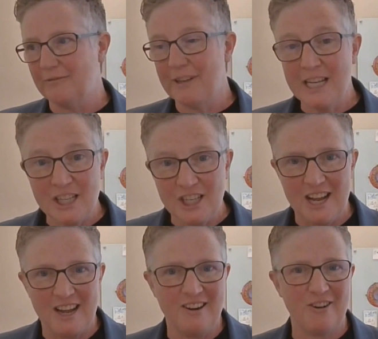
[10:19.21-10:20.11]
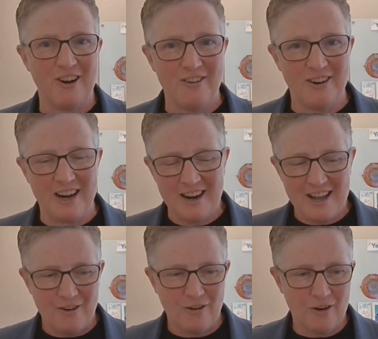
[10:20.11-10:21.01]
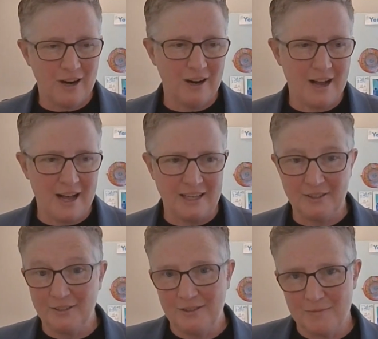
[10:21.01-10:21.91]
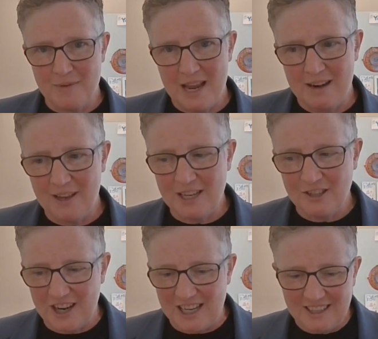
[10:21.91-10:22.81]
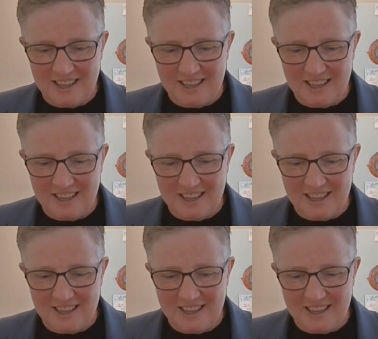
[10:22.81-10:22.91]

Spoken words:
region or a domain of interest,